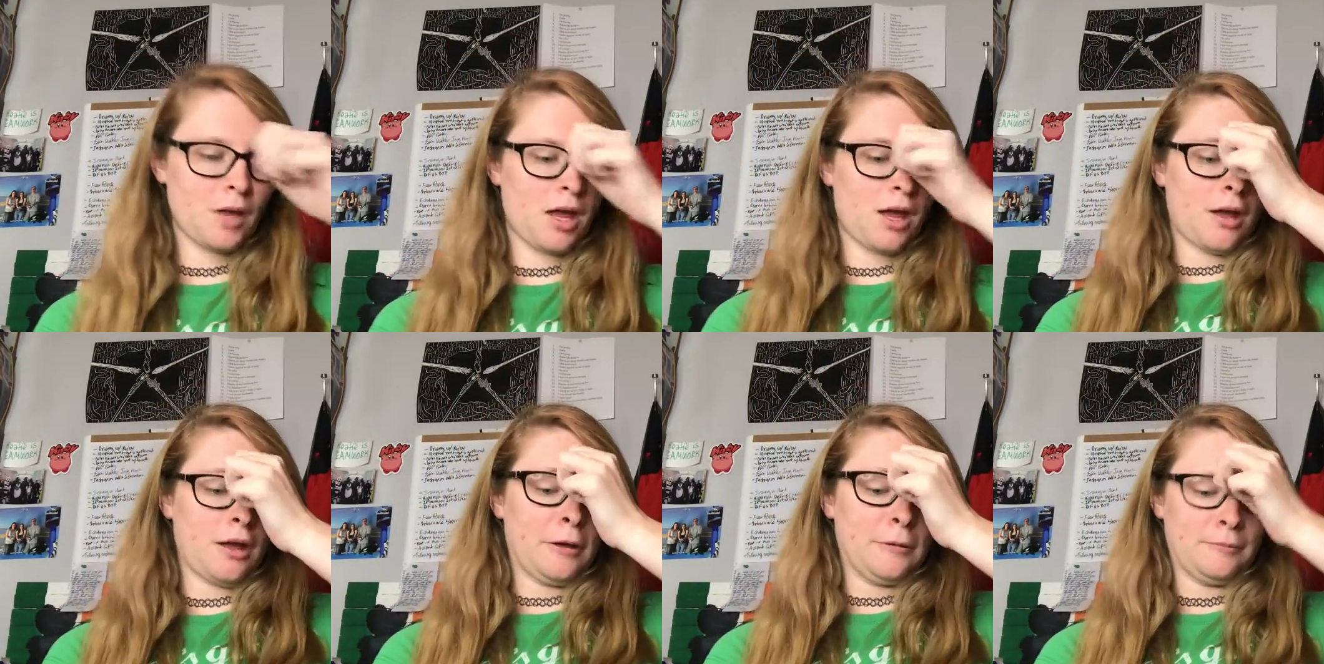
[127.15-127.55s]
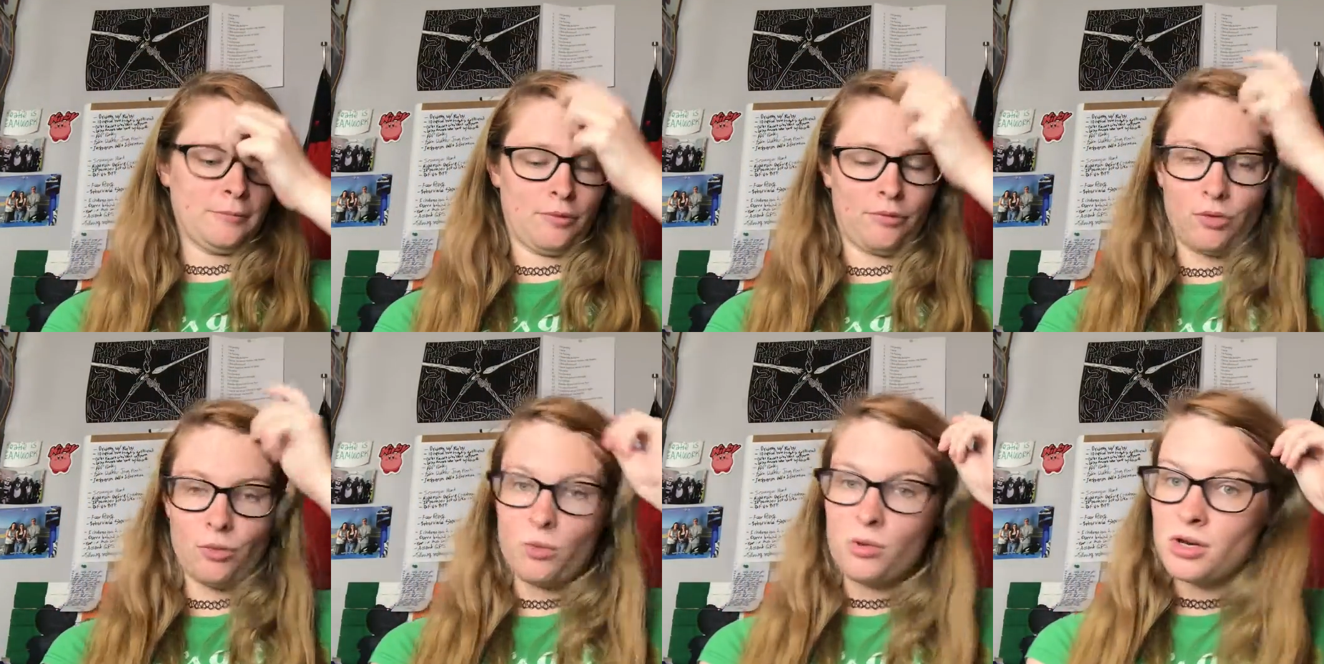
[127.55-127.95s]
Um,
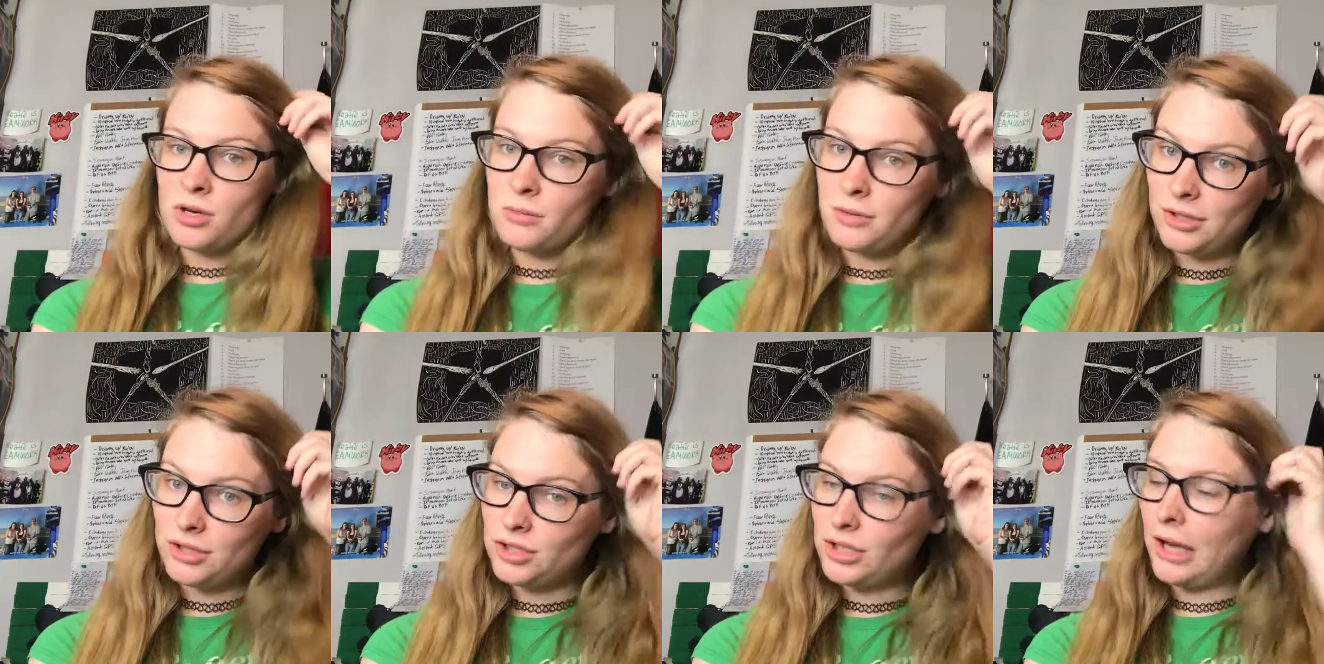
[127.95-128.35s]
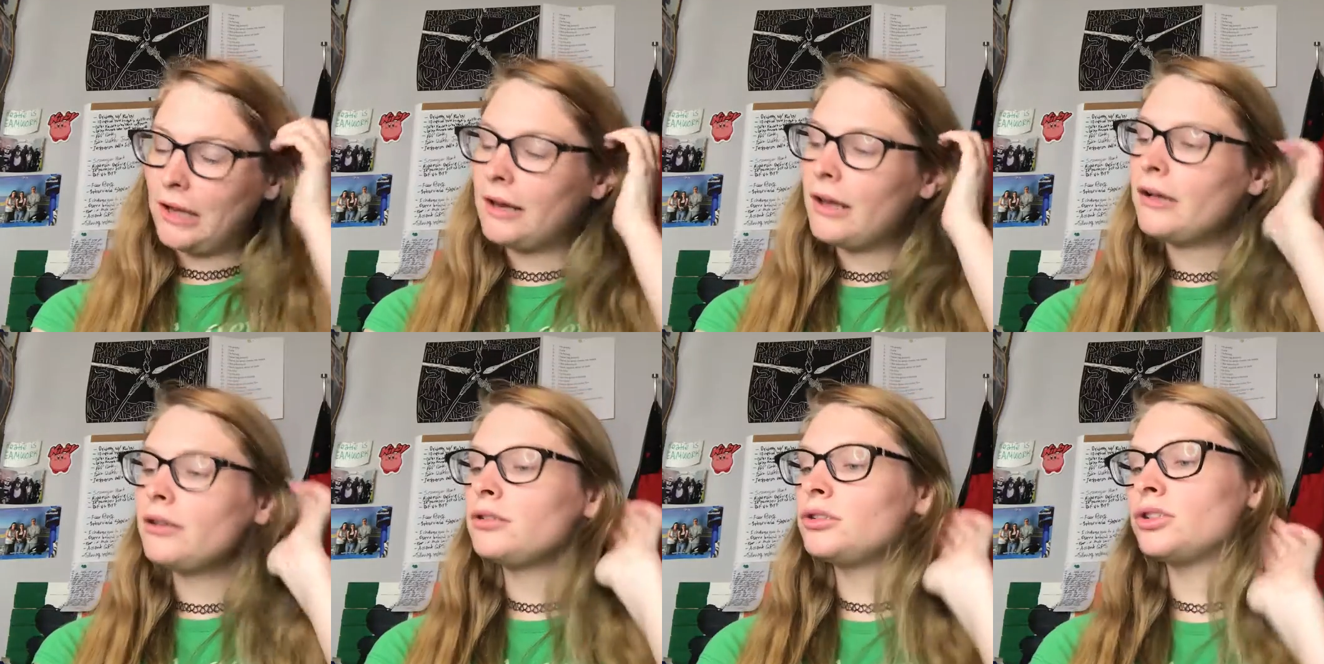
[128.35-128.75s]
if you want to be
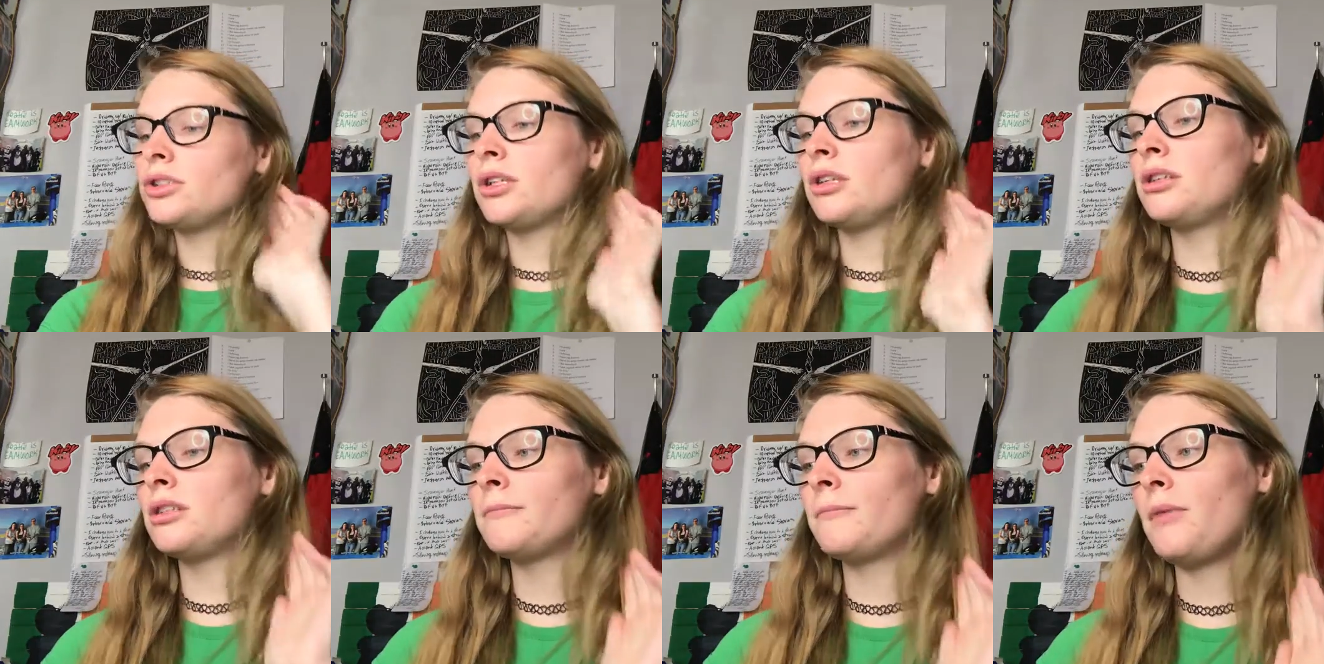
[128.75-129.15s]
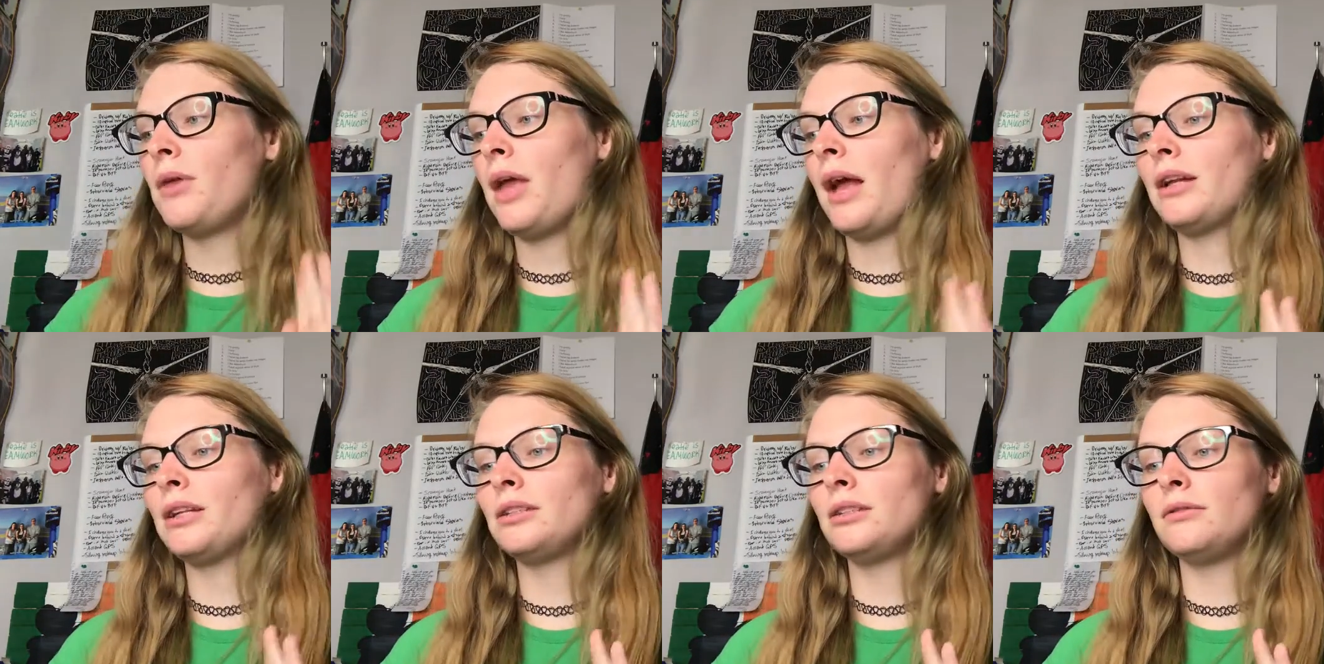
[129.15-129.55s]
shout out, just
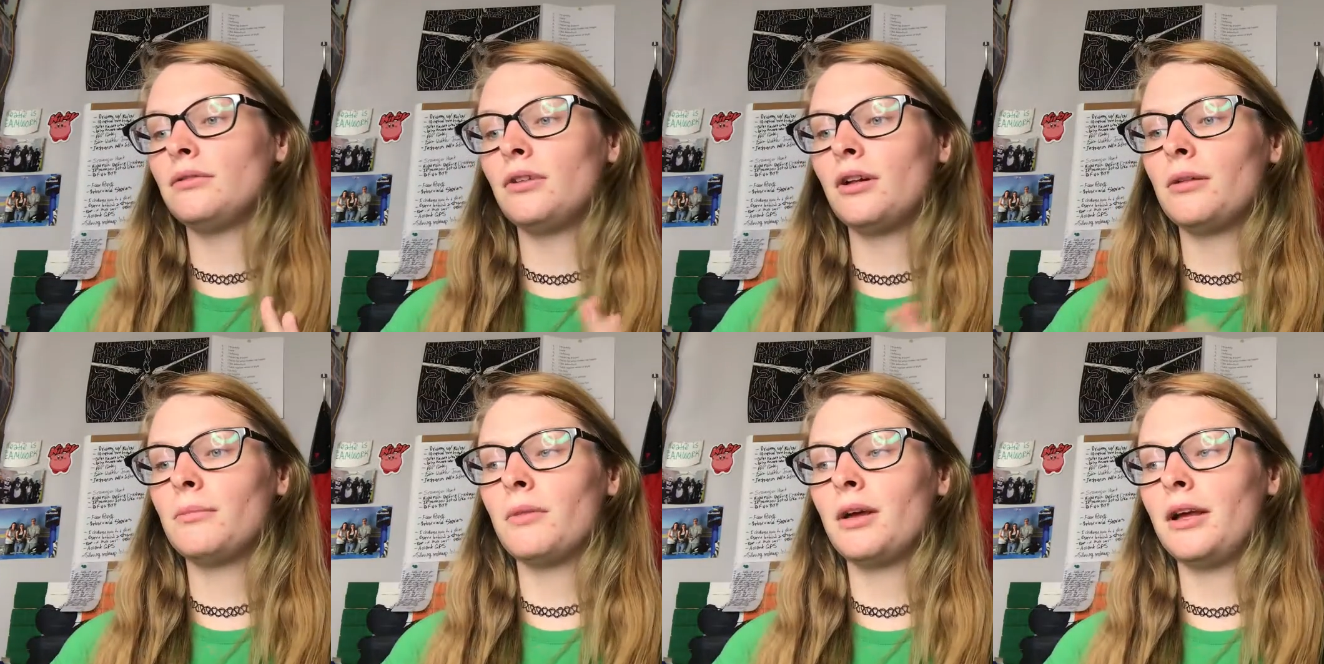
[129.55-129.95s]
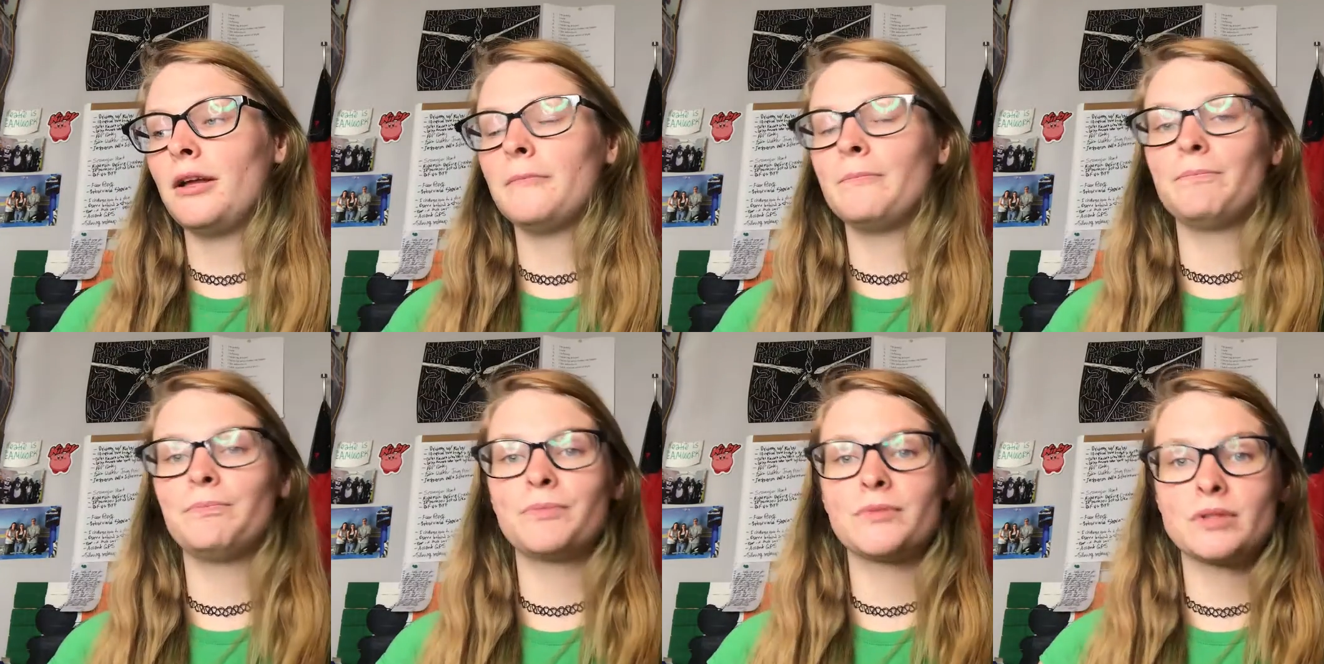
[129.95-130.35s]
be active on
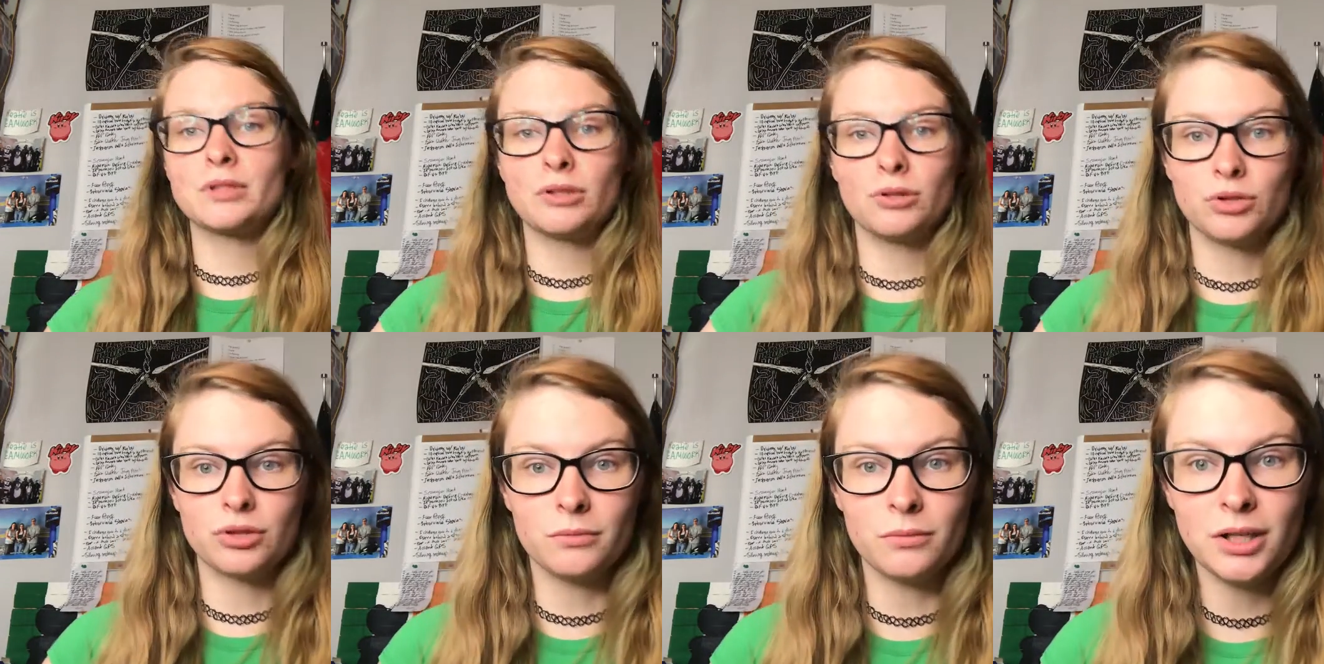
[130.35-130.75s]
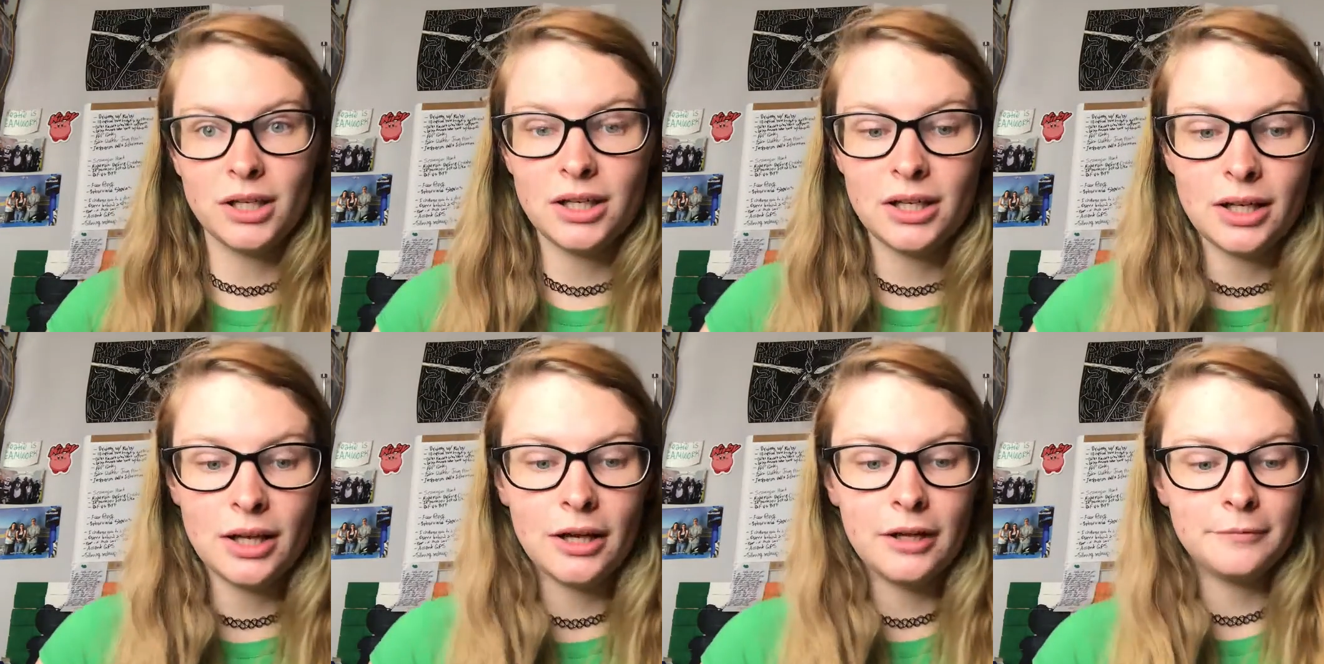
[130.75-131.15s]
my social
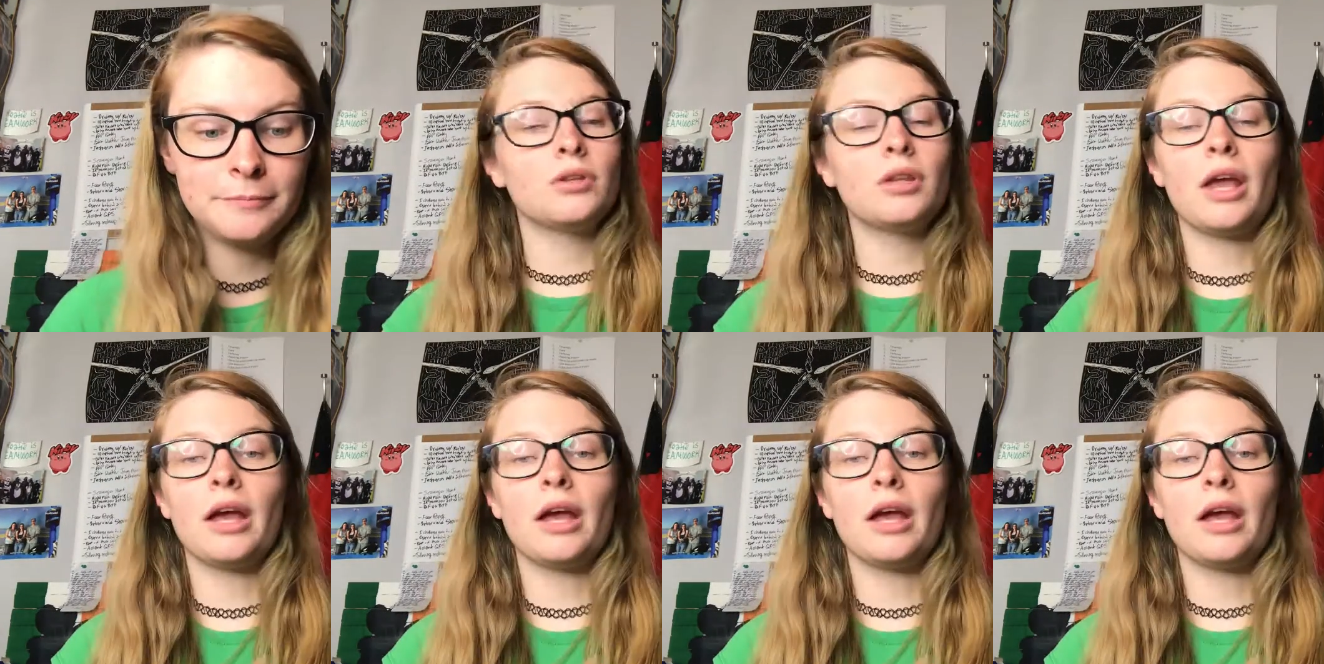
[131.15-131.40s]
media.